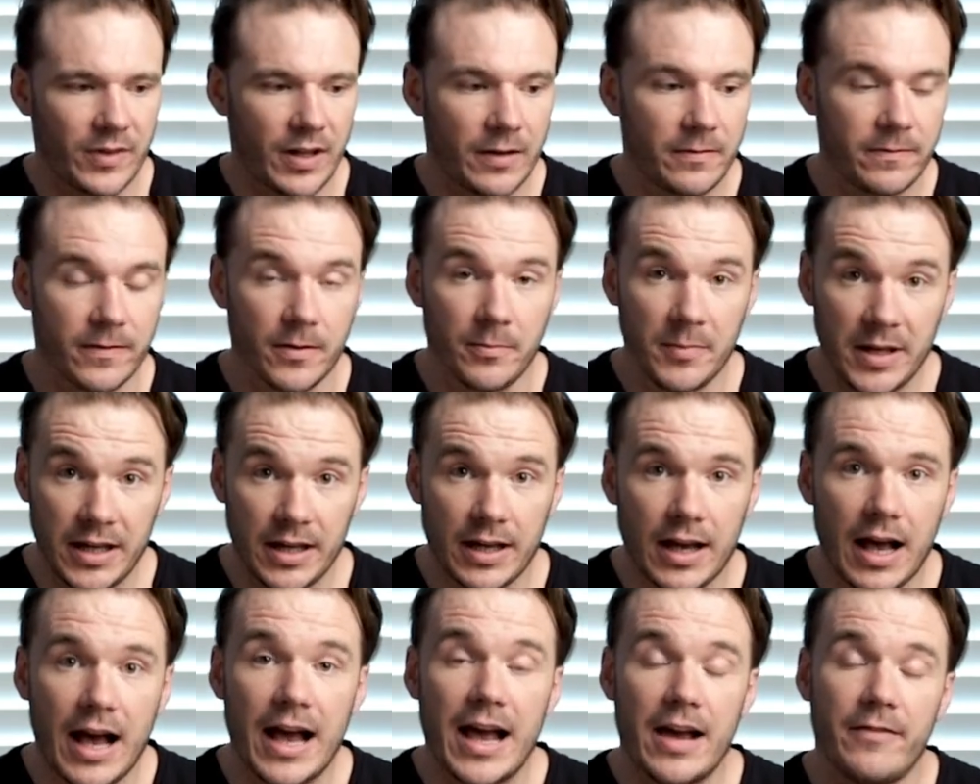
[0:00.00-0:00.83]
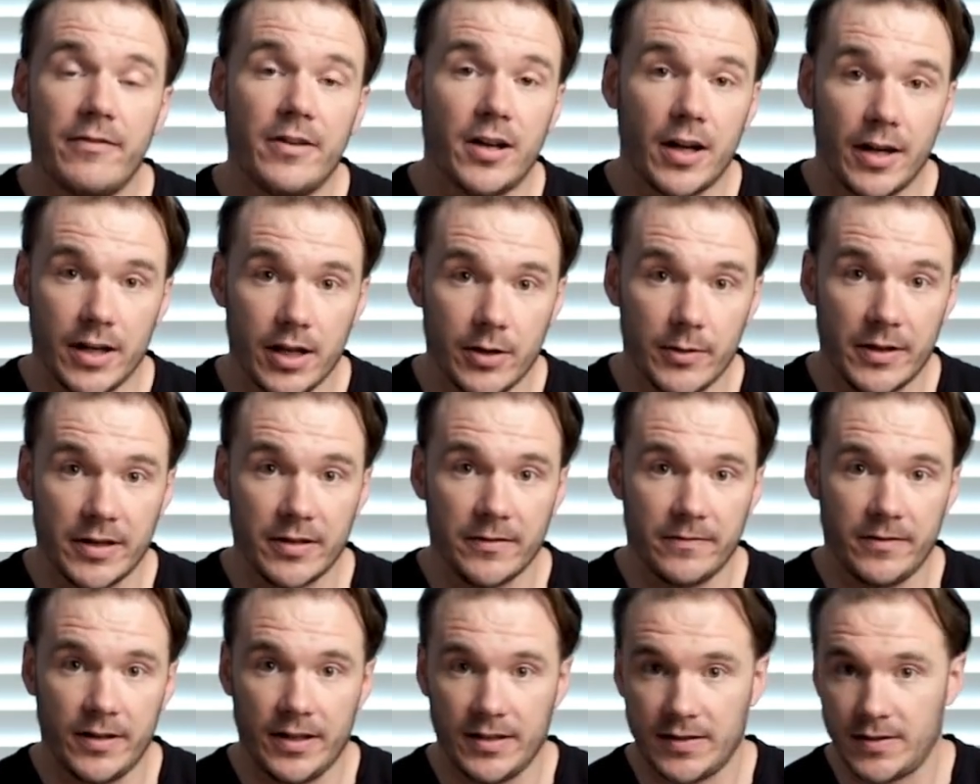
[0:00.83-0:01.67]
for me, I have an audio
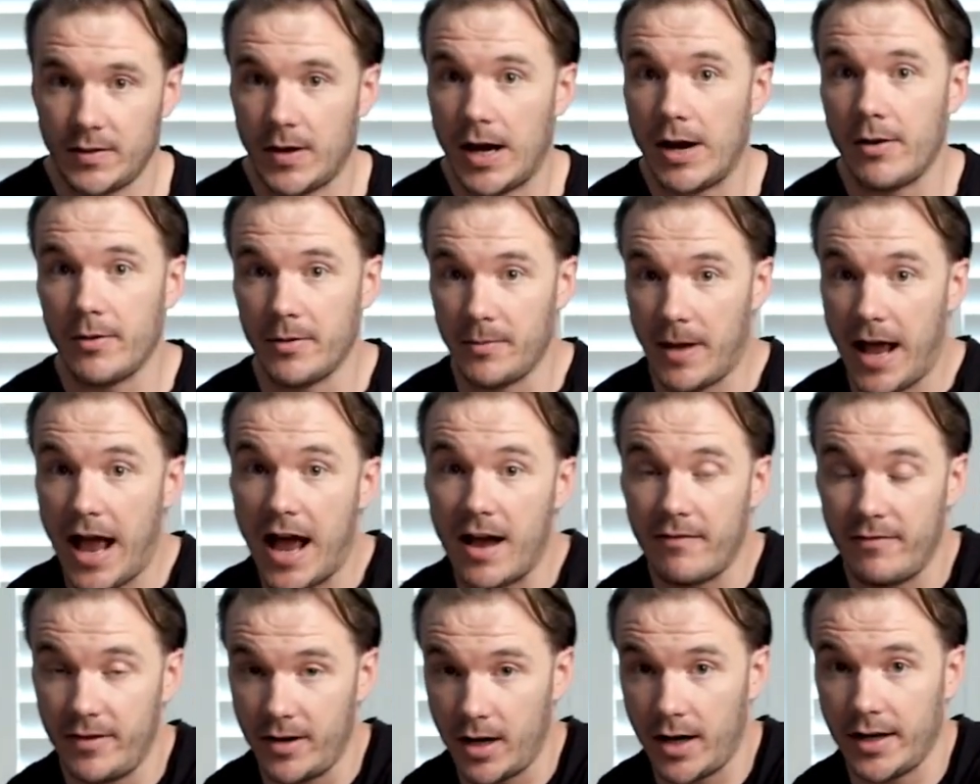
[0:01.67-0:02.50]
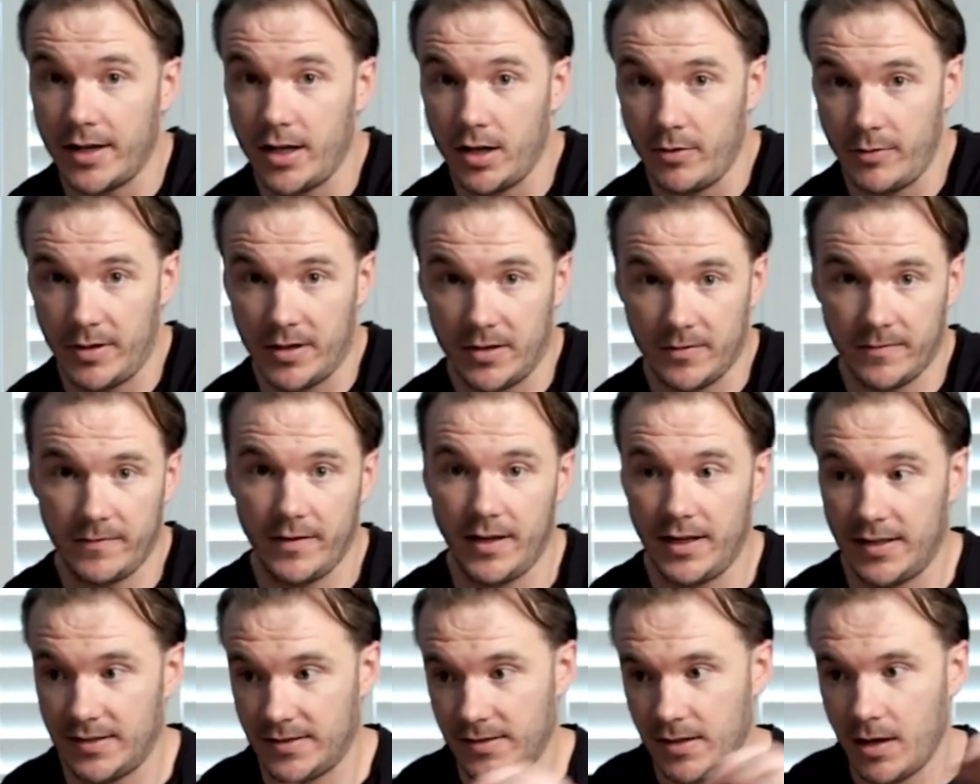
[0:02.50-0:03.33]
interface, so I would have an audio
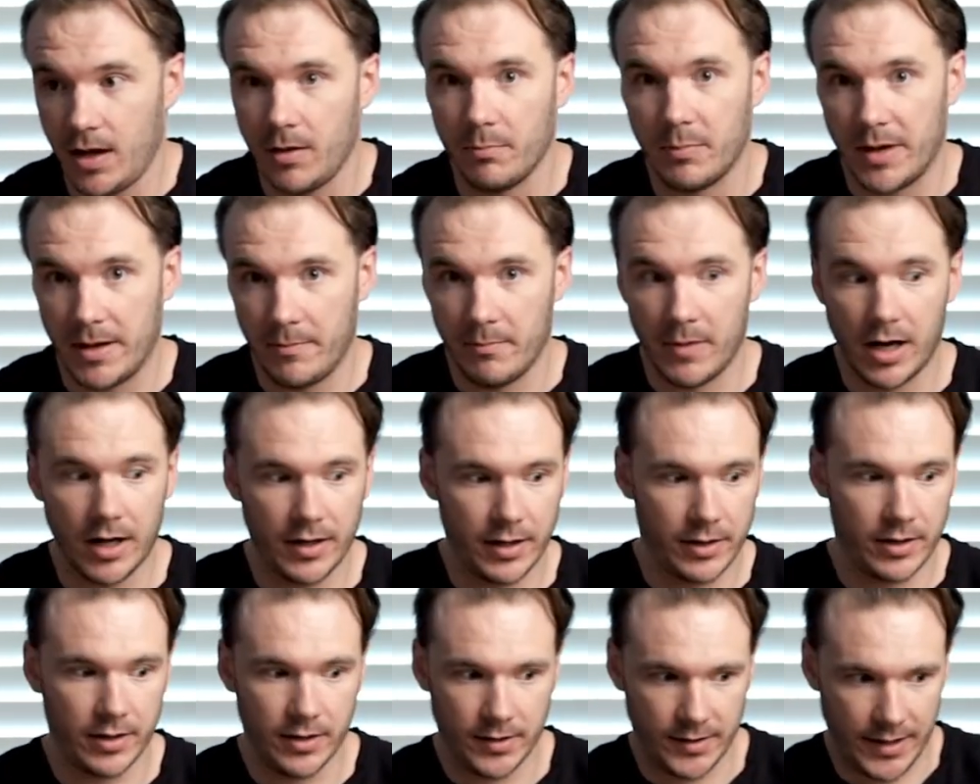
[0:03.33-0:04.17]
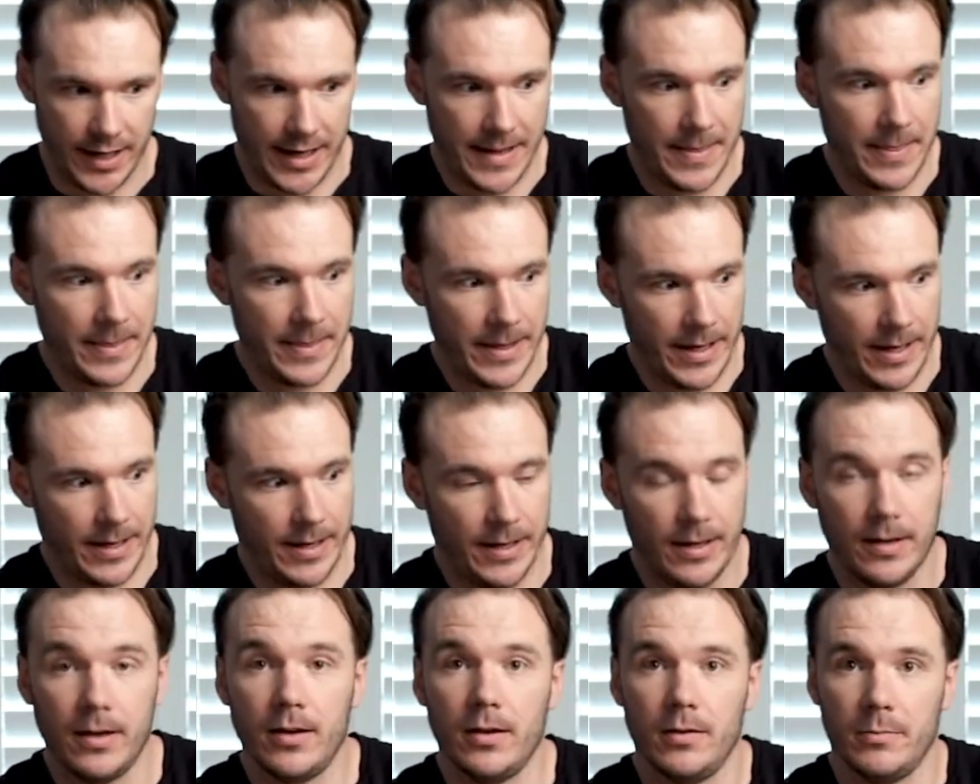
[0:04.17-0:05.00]
interface, my monitors, and
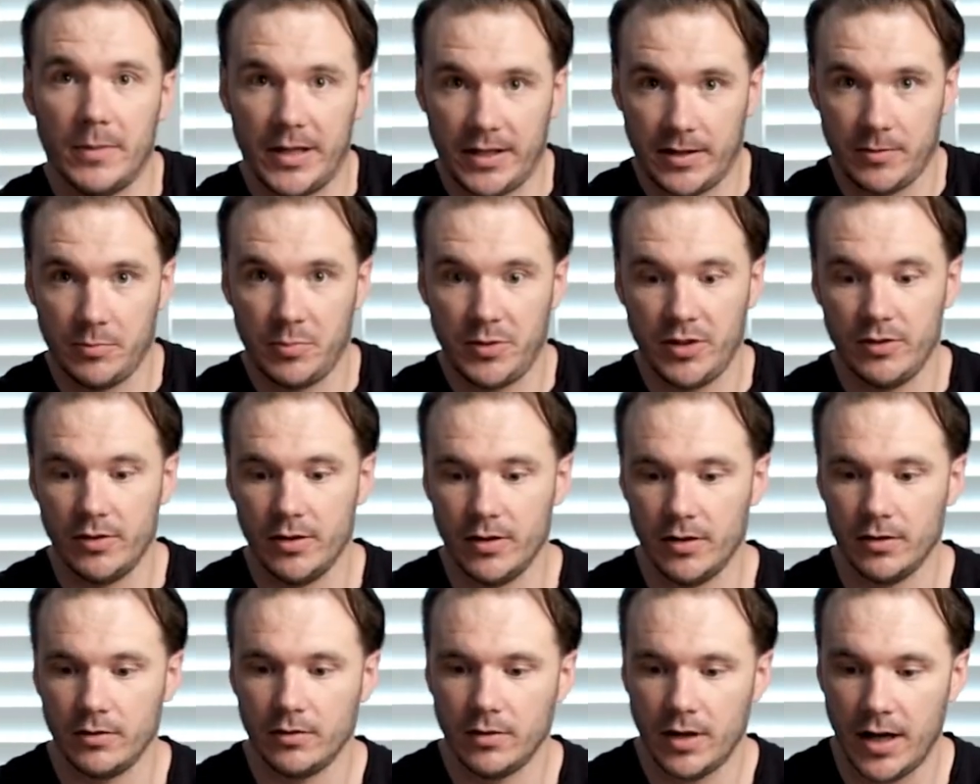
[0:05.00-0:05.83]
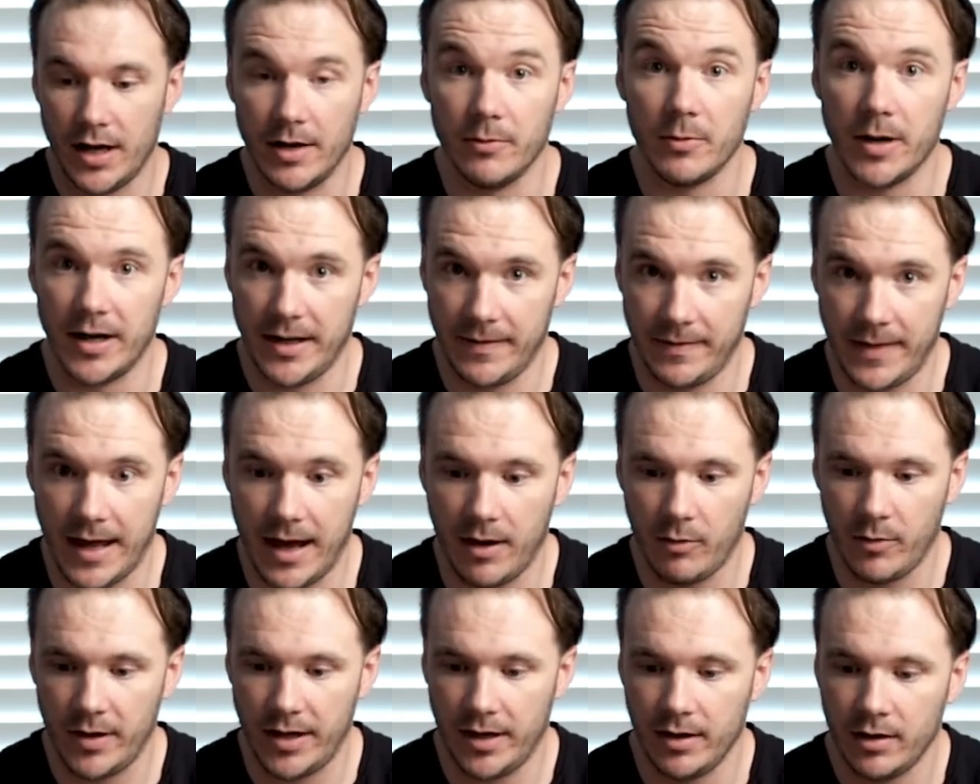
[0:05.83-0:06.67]
then my computer, and run it
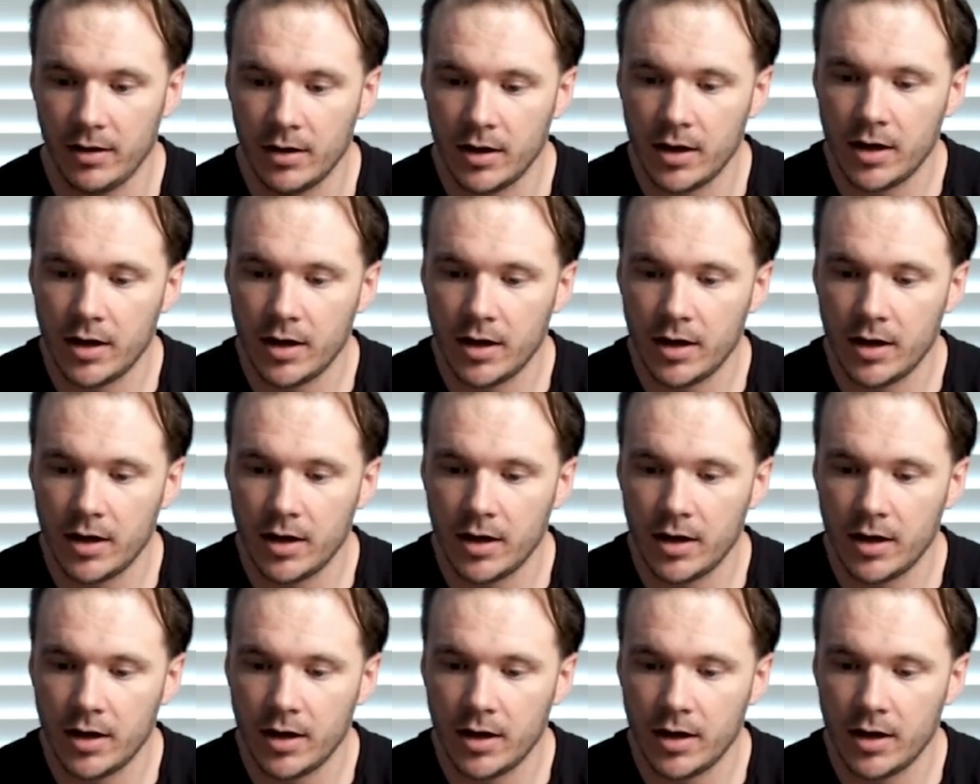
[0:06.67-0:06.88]
that way.